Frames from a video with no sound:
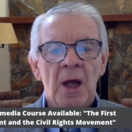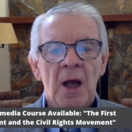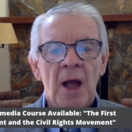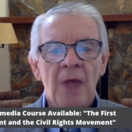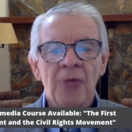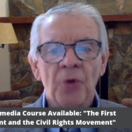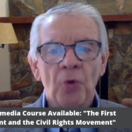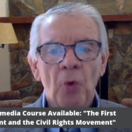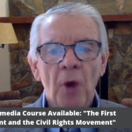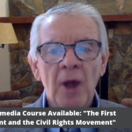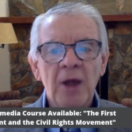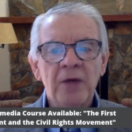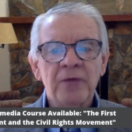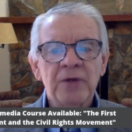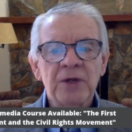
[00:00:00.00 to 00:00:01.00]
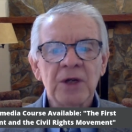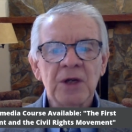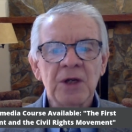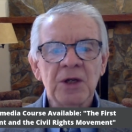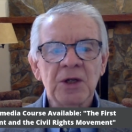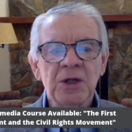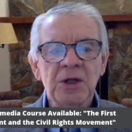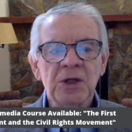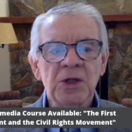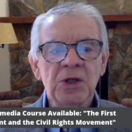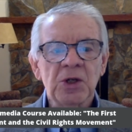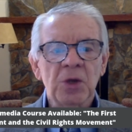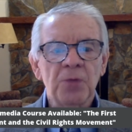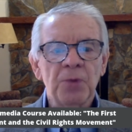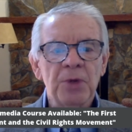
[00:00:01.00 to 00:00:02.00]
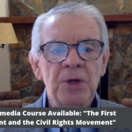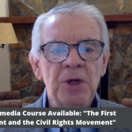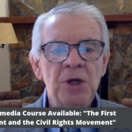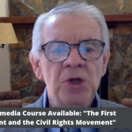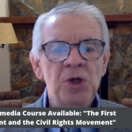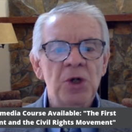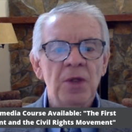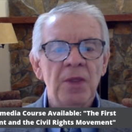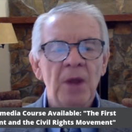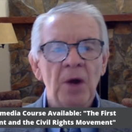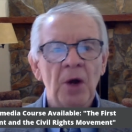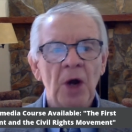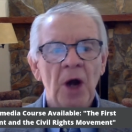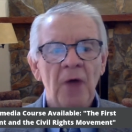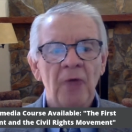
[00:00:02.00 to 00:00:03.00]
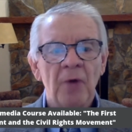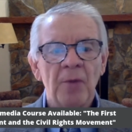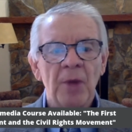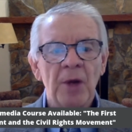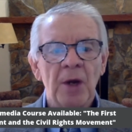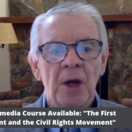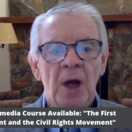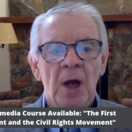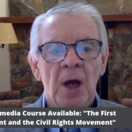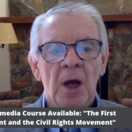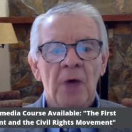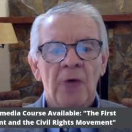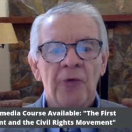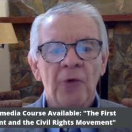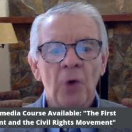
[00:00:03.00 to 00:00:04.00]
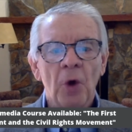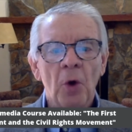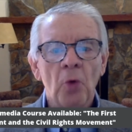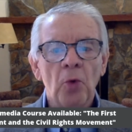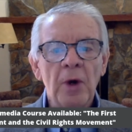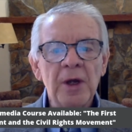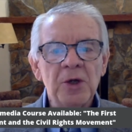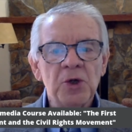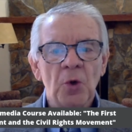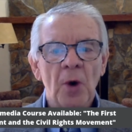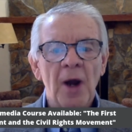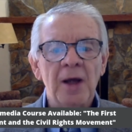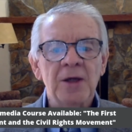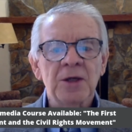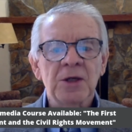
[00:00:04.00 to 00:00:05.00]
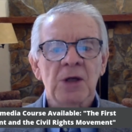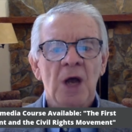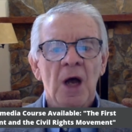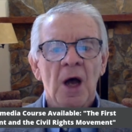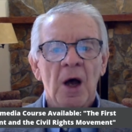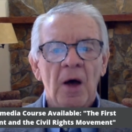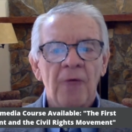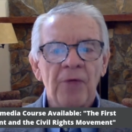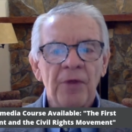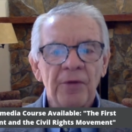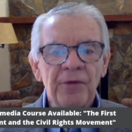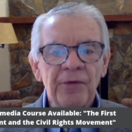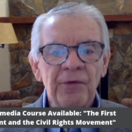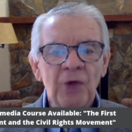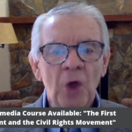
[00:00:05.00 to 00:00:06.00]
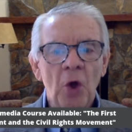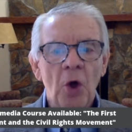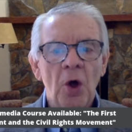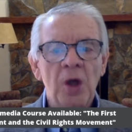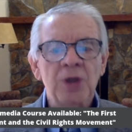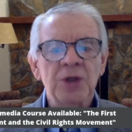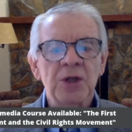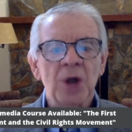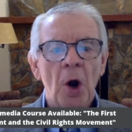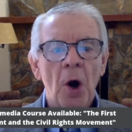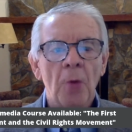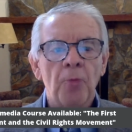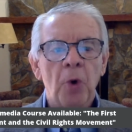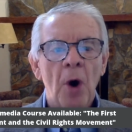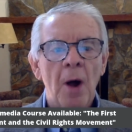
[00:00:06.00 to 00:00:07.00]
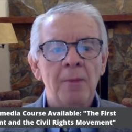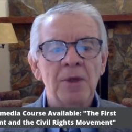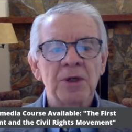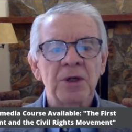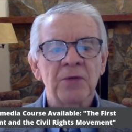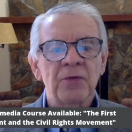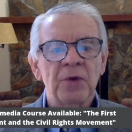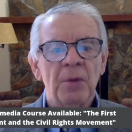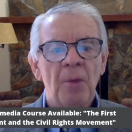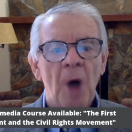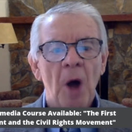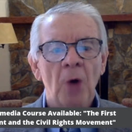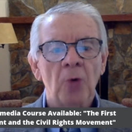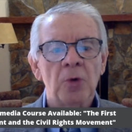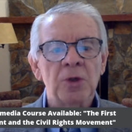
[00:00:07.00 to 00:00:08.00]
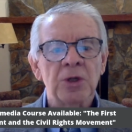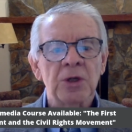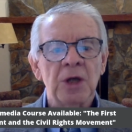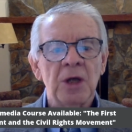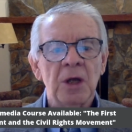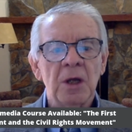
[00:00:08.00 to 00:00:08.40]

and the right of citizens to petition their government for a redress of the flaws in our promise of democracy.